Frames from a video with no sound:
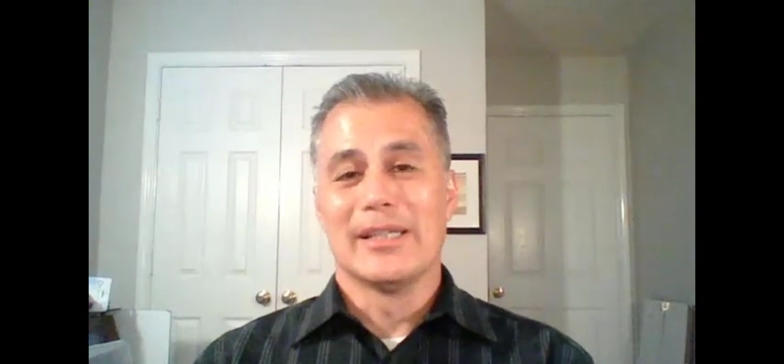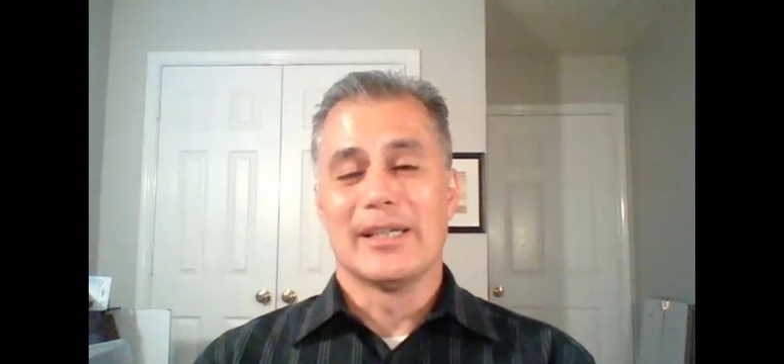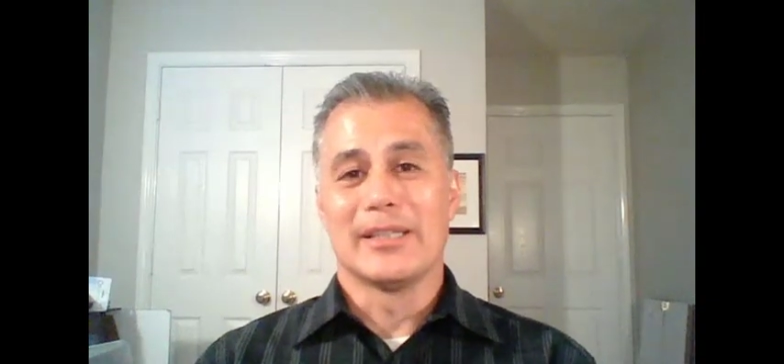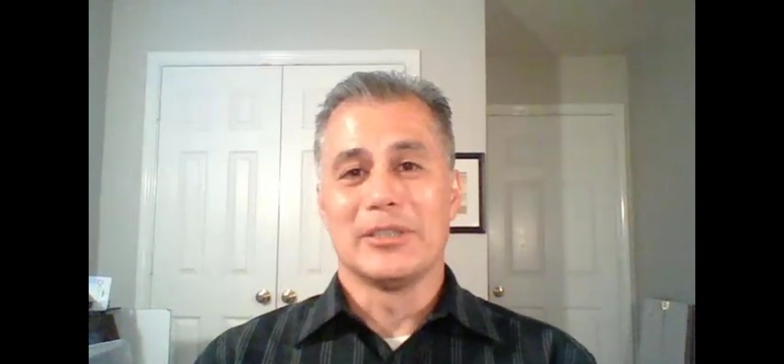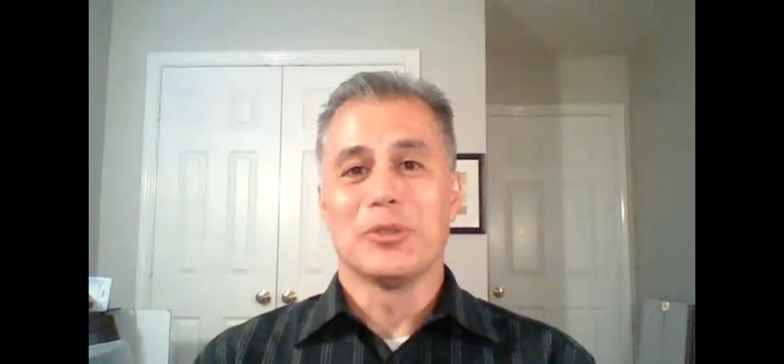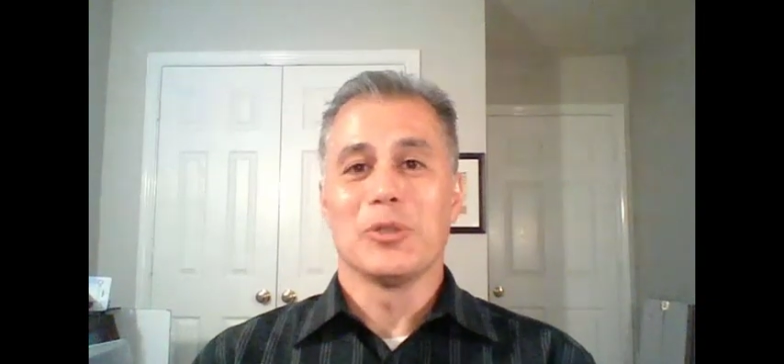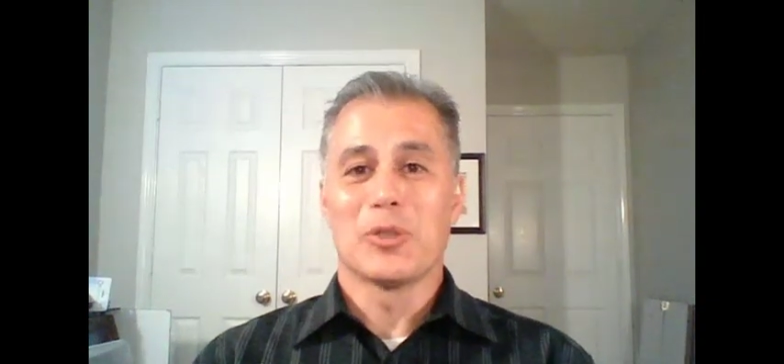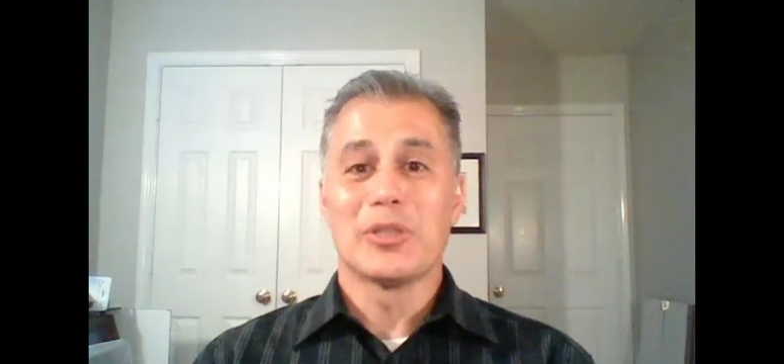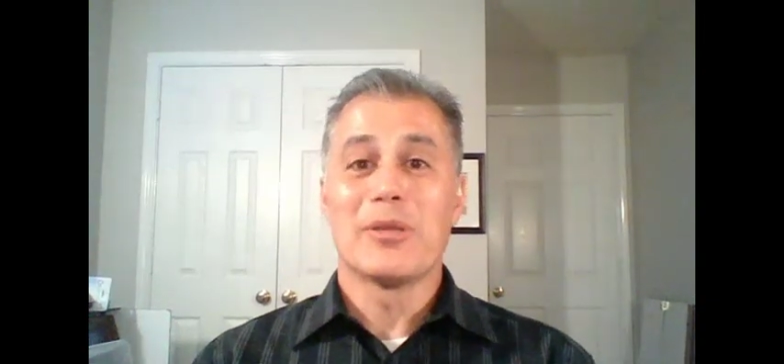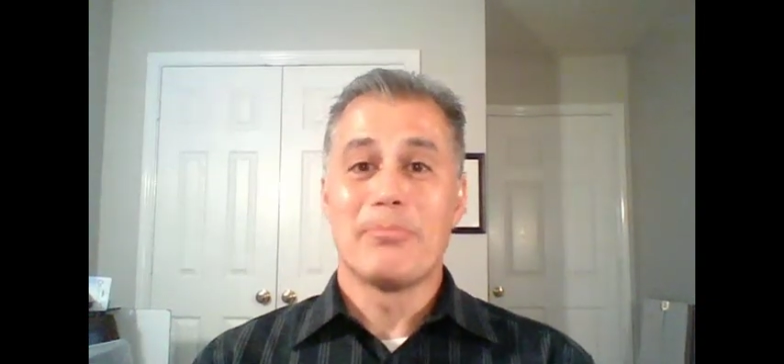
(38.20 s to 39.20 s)
you'll
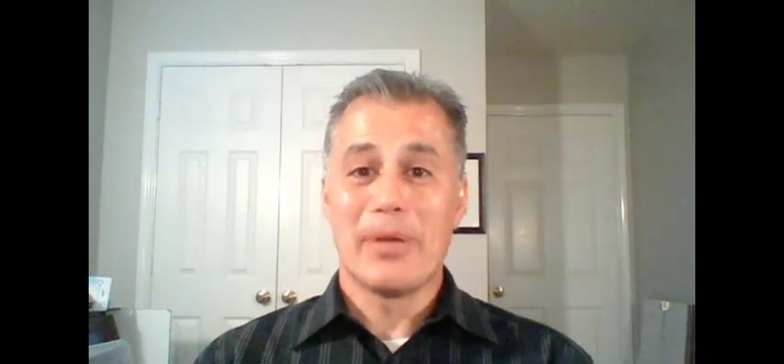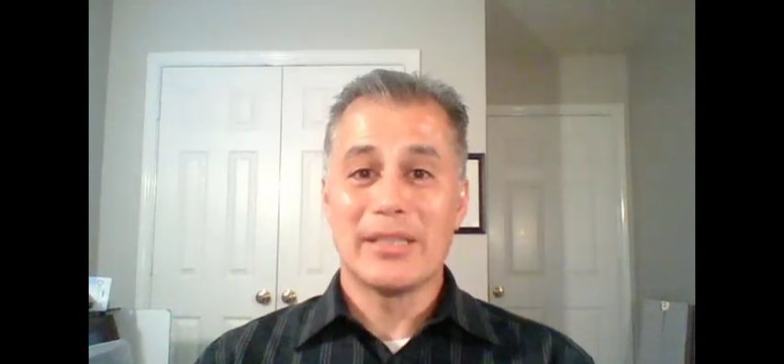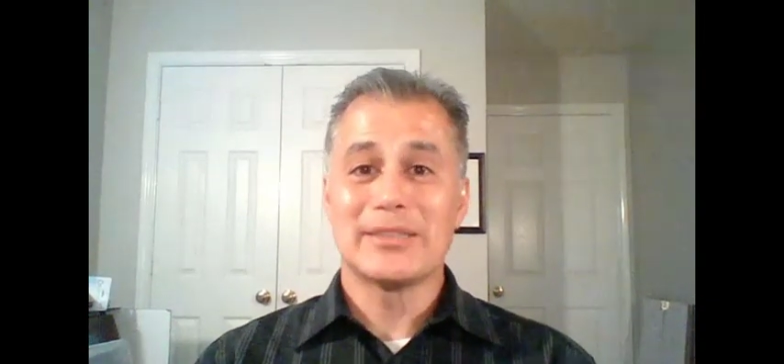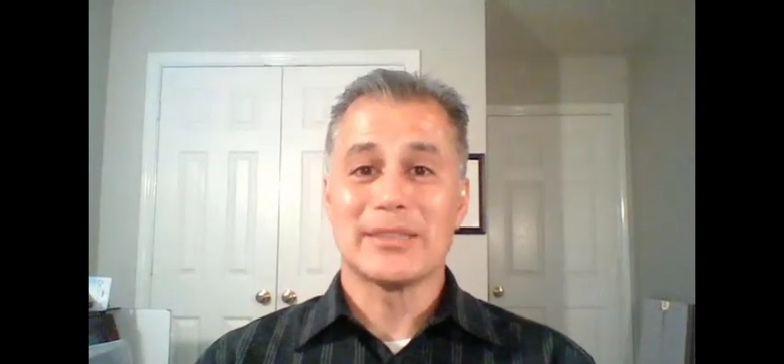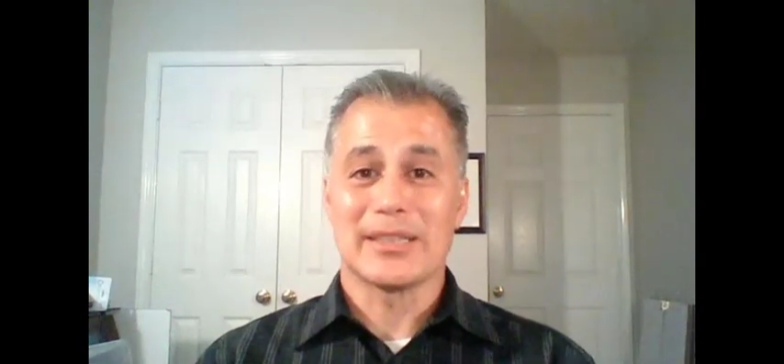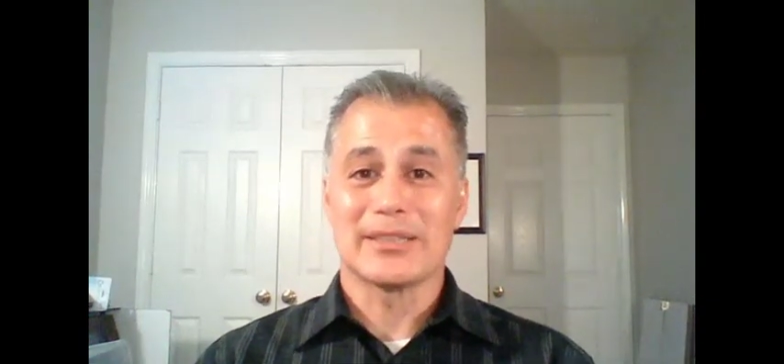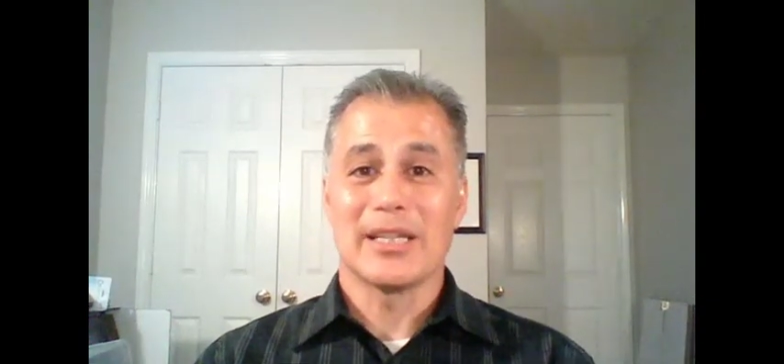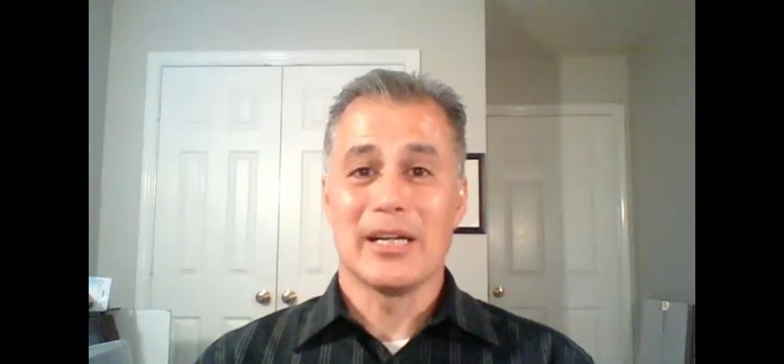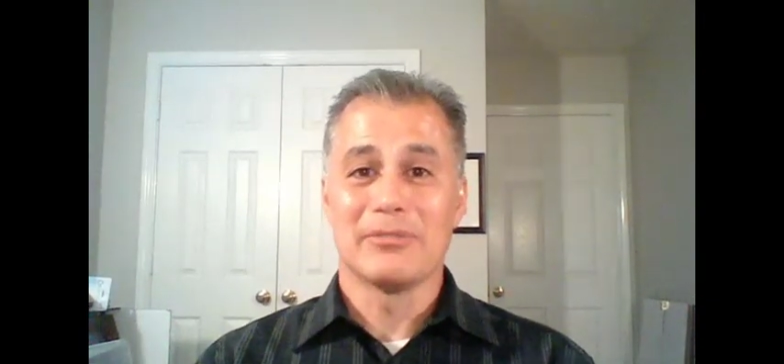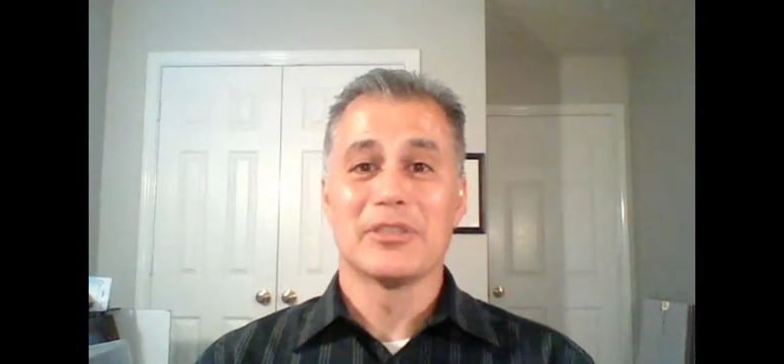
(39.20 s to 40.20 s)
learn the basics
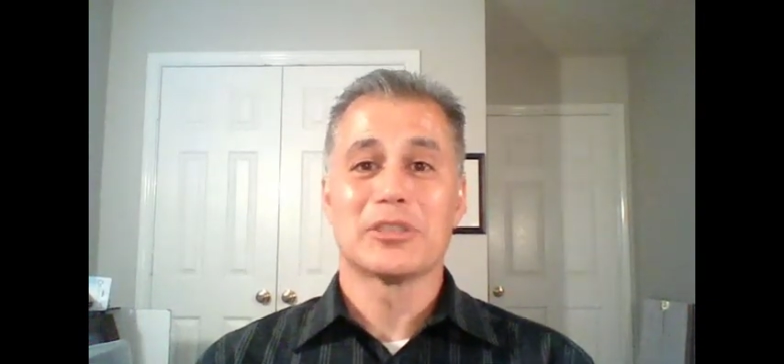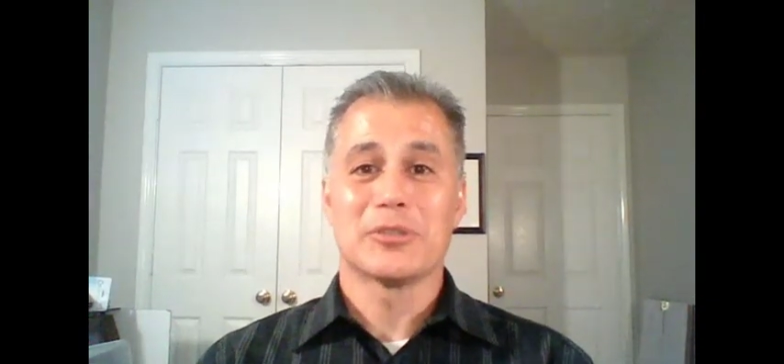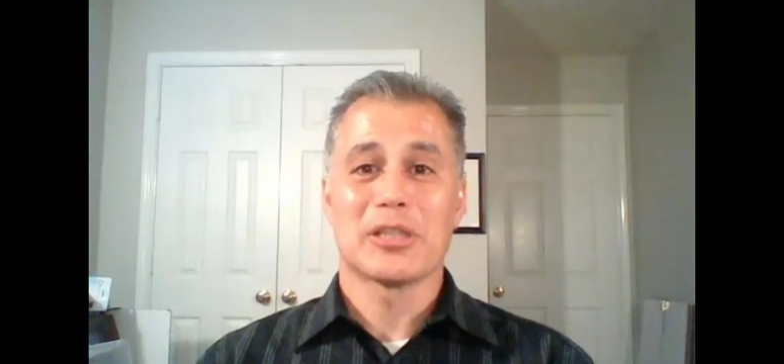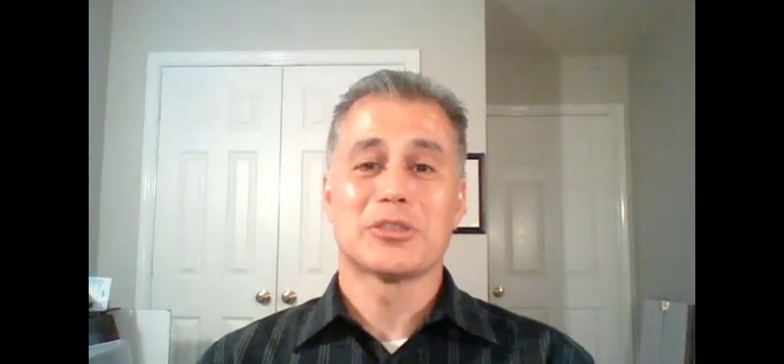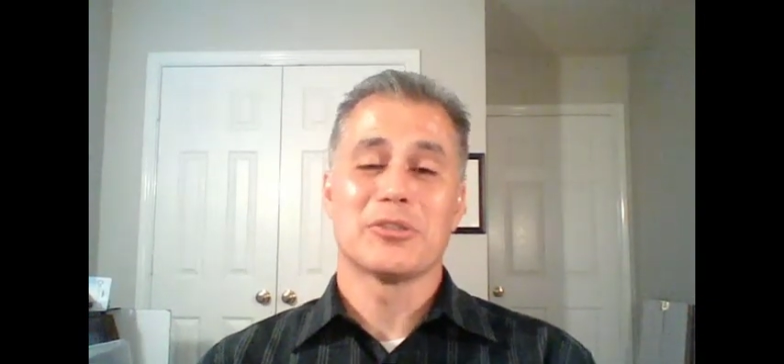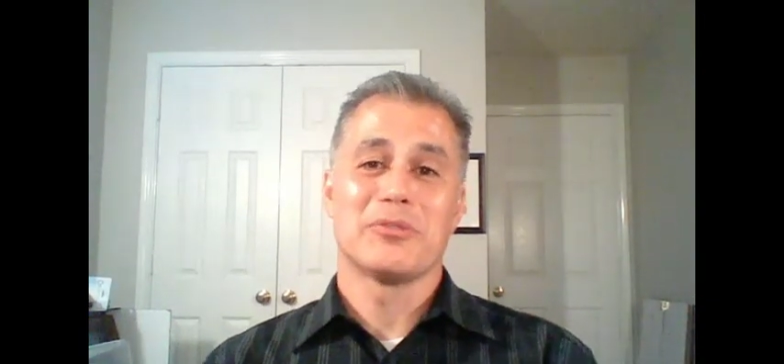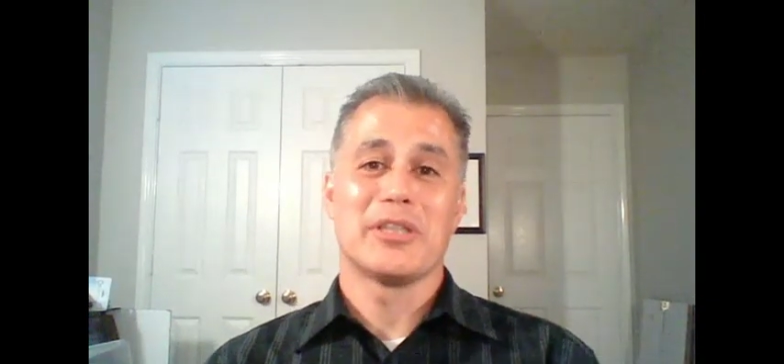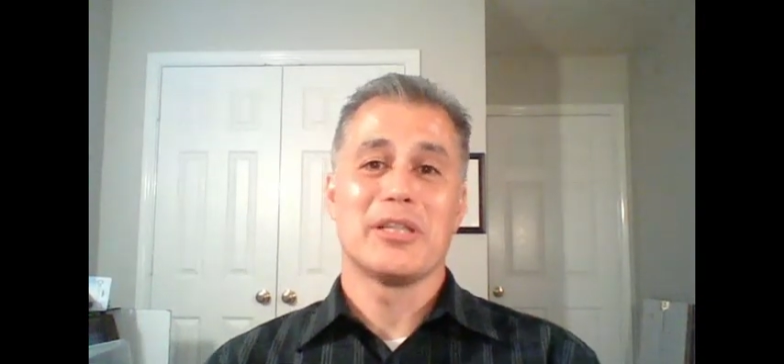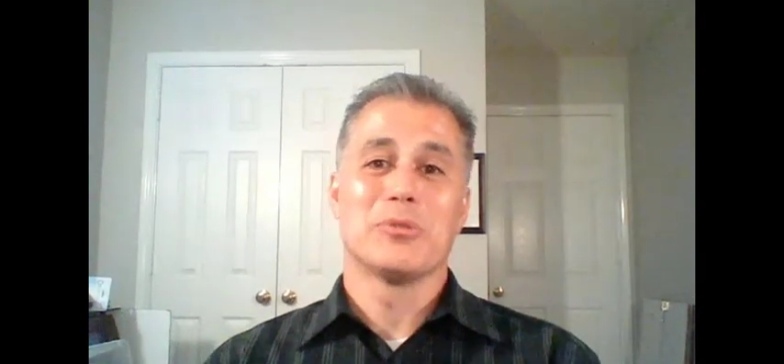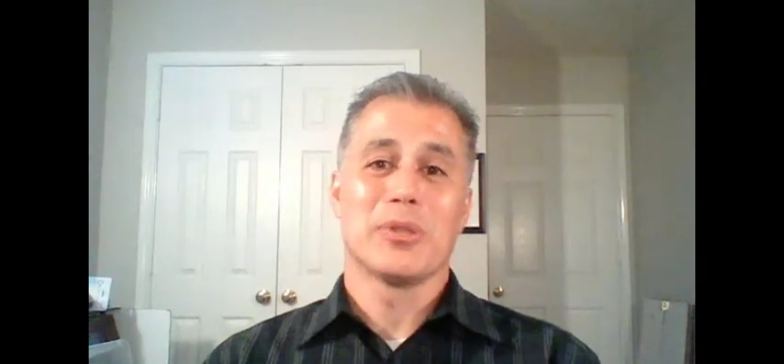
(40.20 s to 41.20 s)
of the structure of
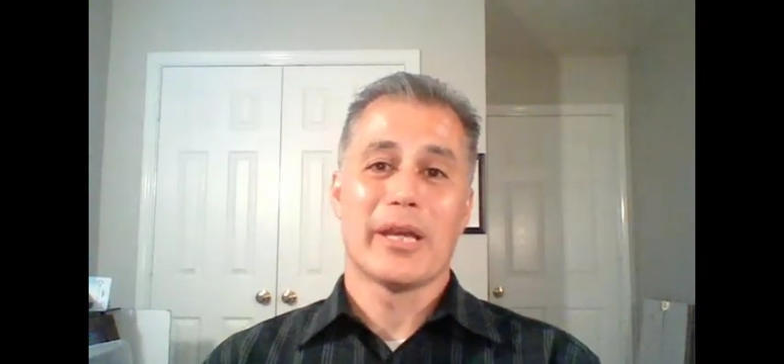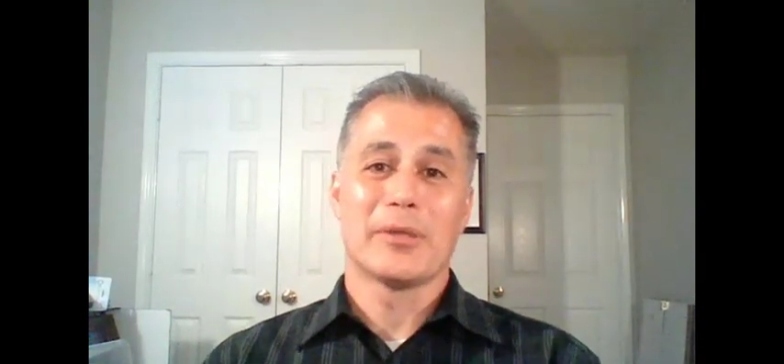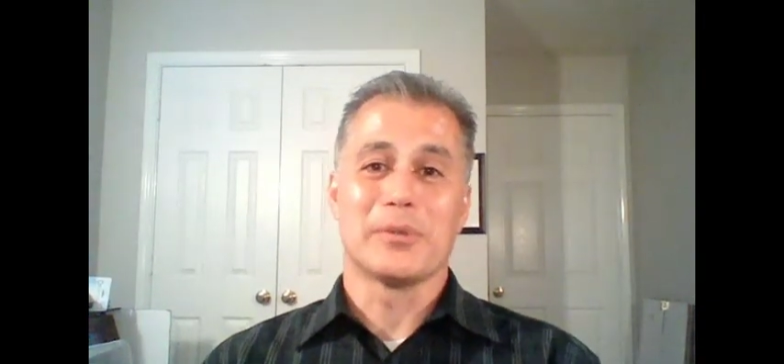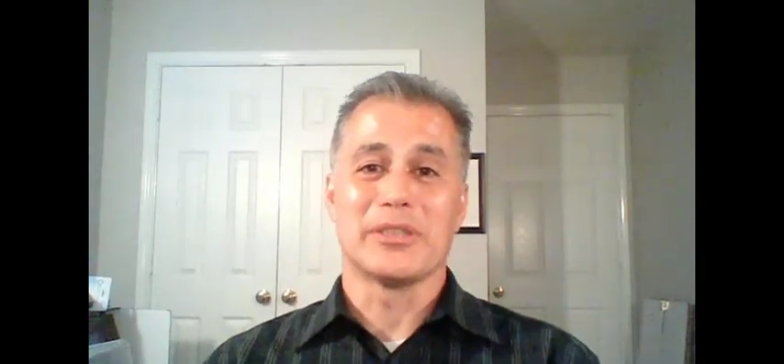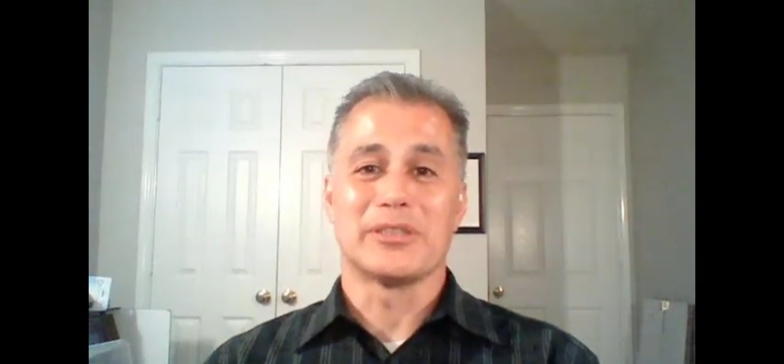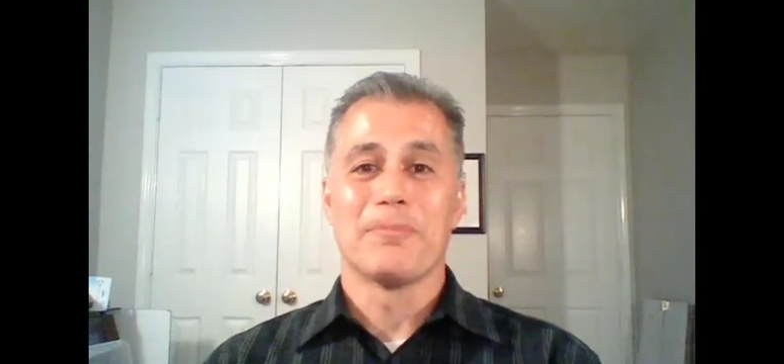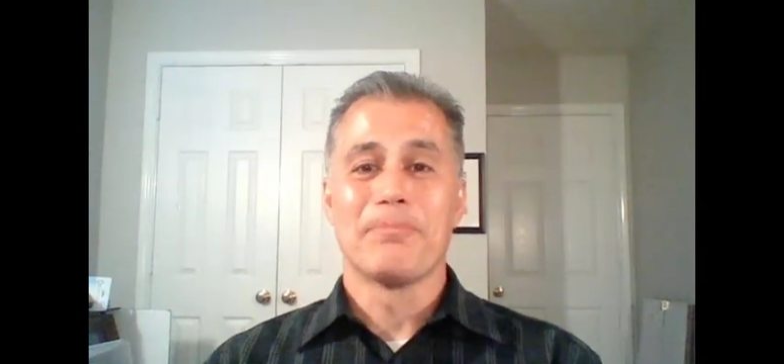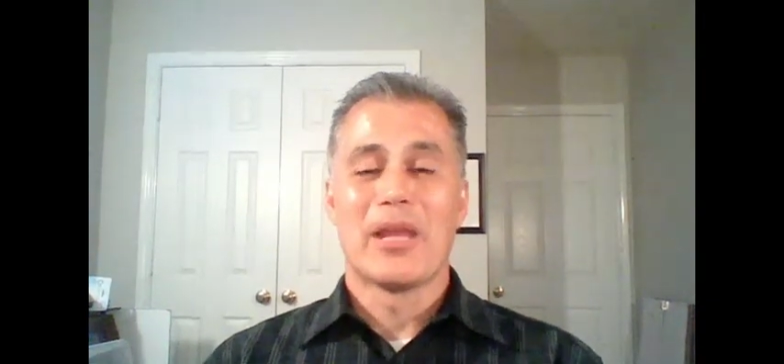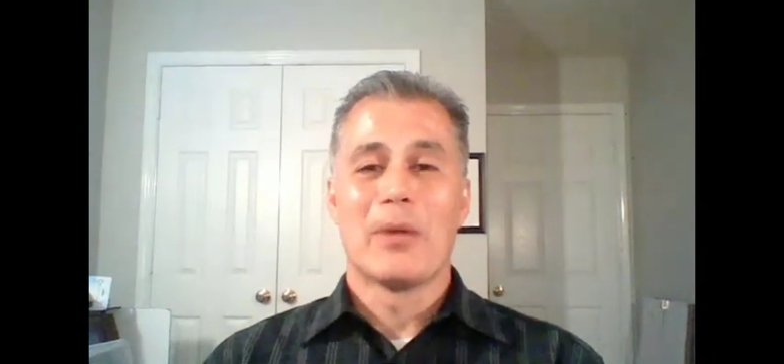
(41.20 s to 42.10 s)
the Hebrew language.